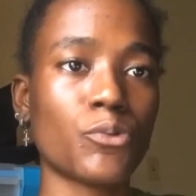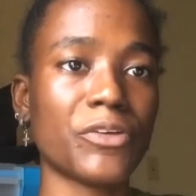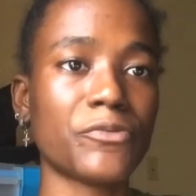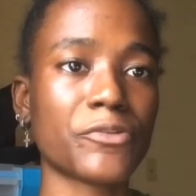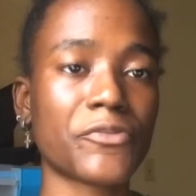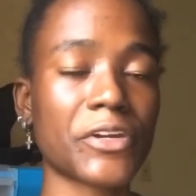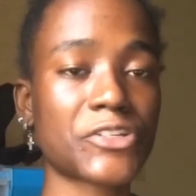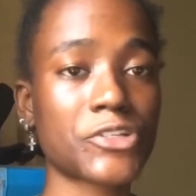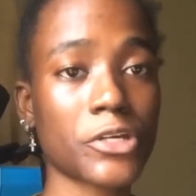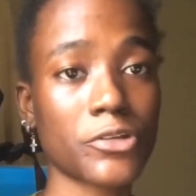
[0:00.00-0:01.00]
we've
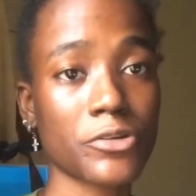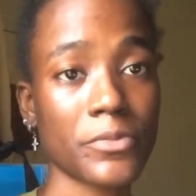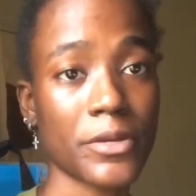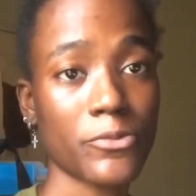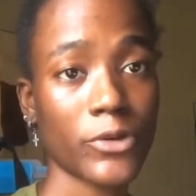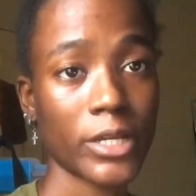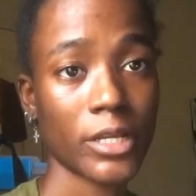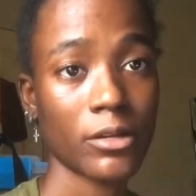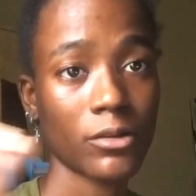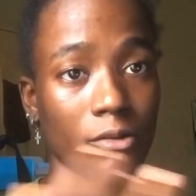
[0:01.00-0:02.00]
refreshed on our
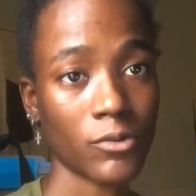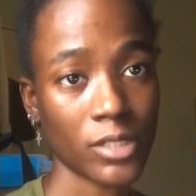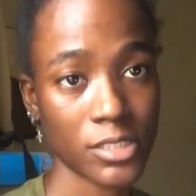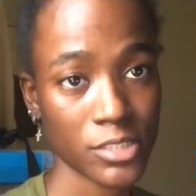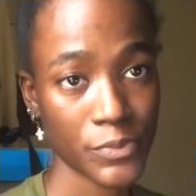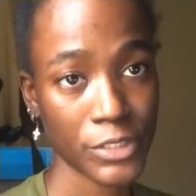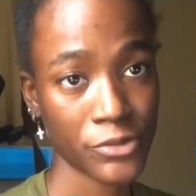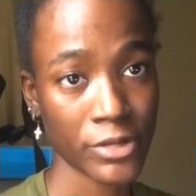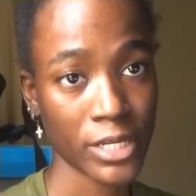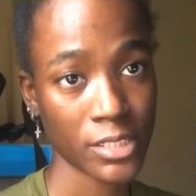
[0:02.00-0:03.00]
memory. What is
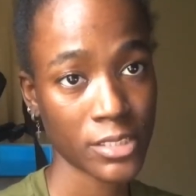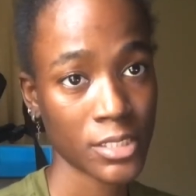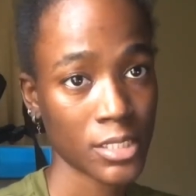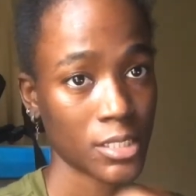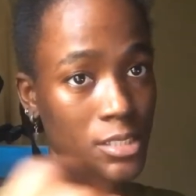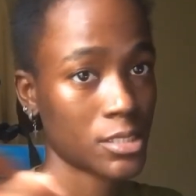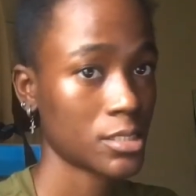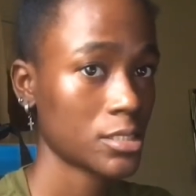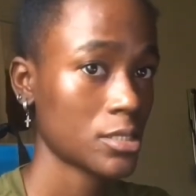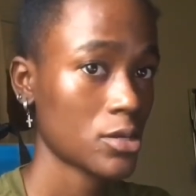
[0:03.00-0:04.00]
pityriasis?
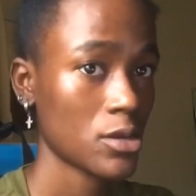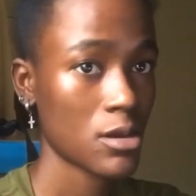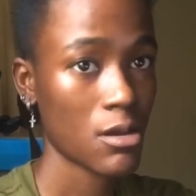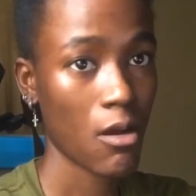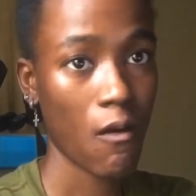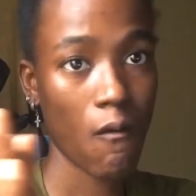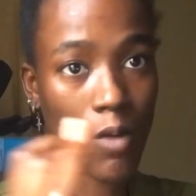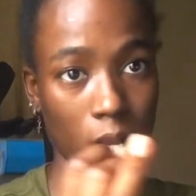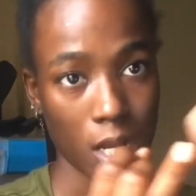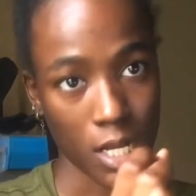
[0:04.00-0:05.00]

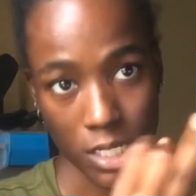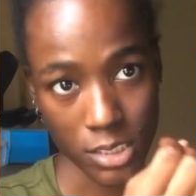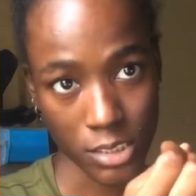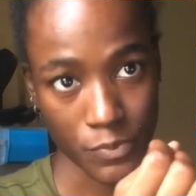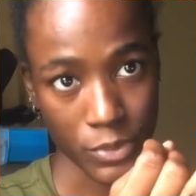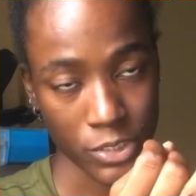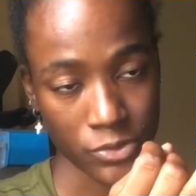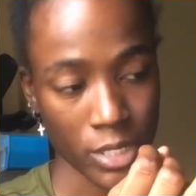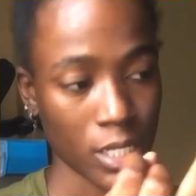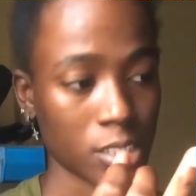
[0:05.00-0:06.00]
What causes
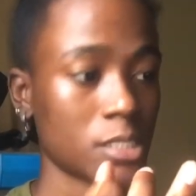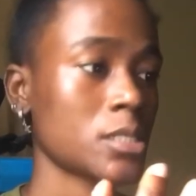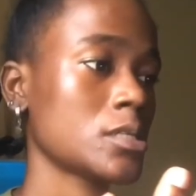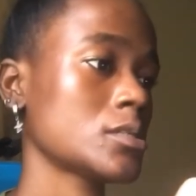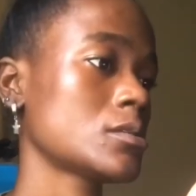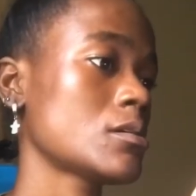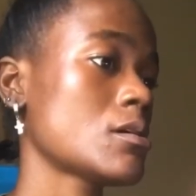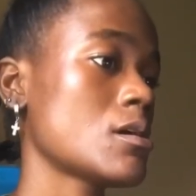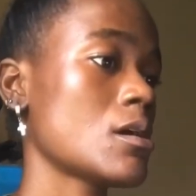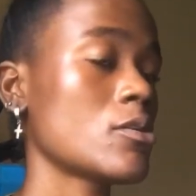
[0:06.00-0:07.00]
pityriasis?
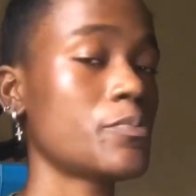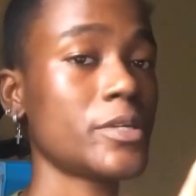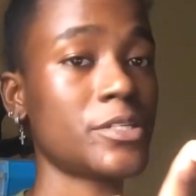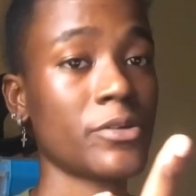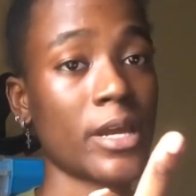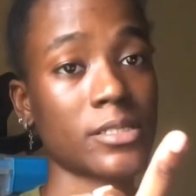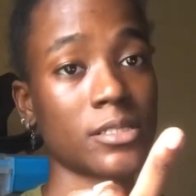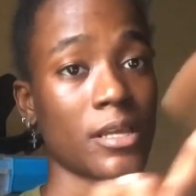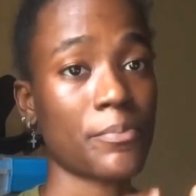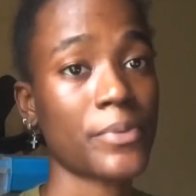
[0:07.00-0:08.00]
How
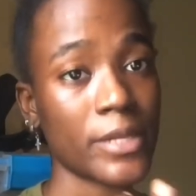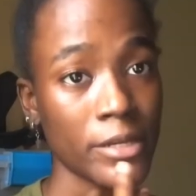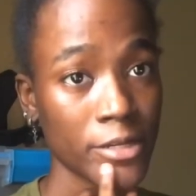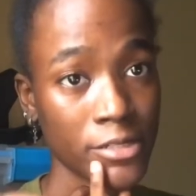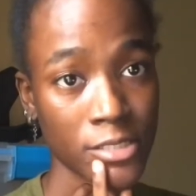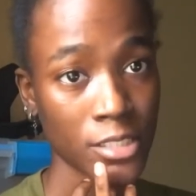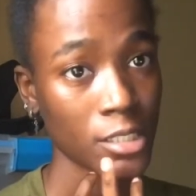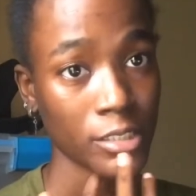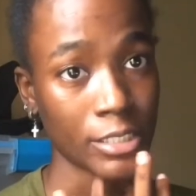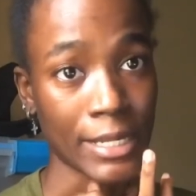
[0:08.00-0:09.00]
pityriasis appears
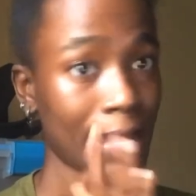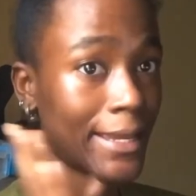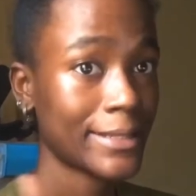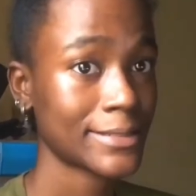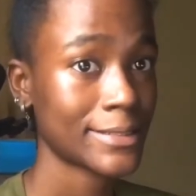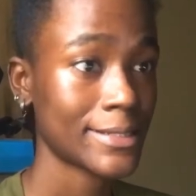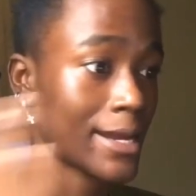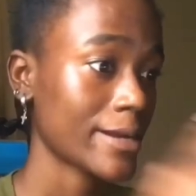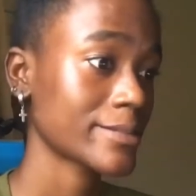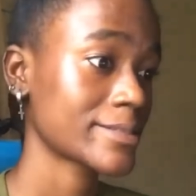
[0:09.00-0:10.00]
on light and
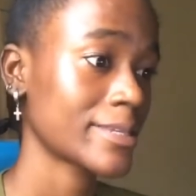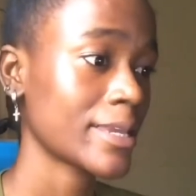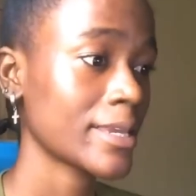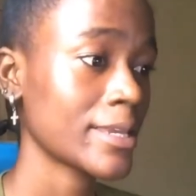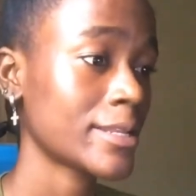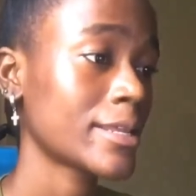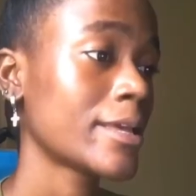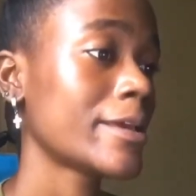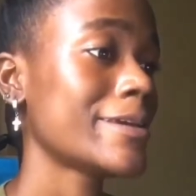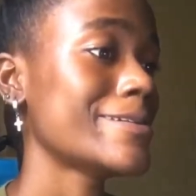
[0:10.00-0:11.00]
dark skin?
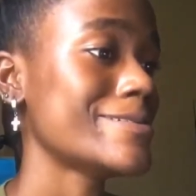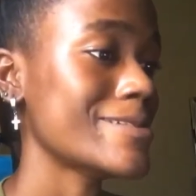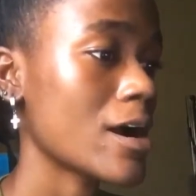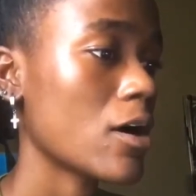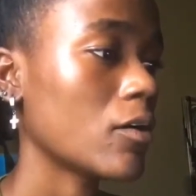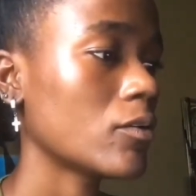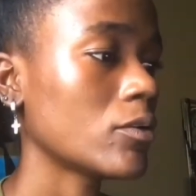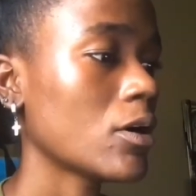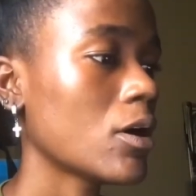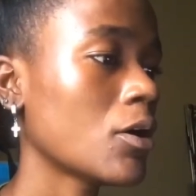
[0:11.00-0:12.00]
Now,
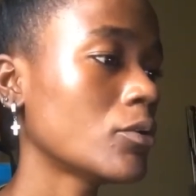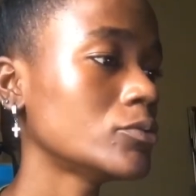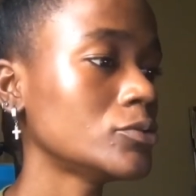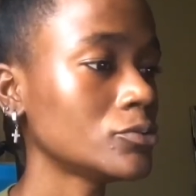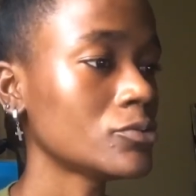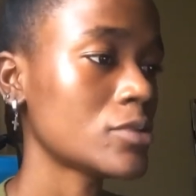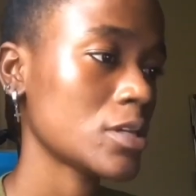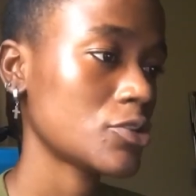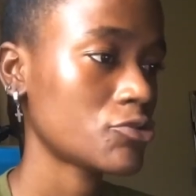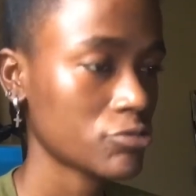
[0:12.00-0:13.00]
how do
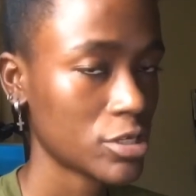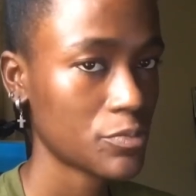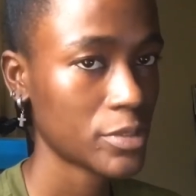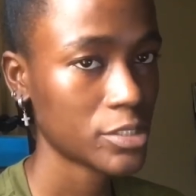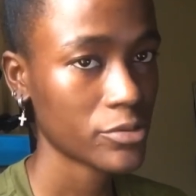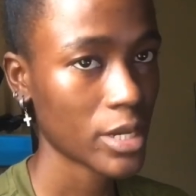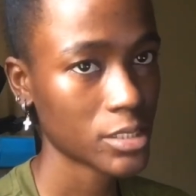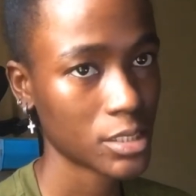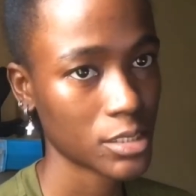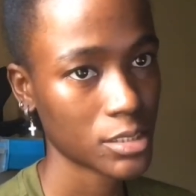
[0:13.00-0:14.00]
they treat
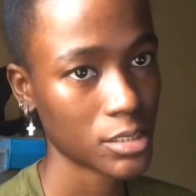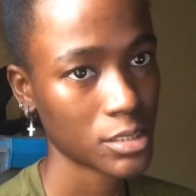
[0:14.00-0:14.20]
pityriasis?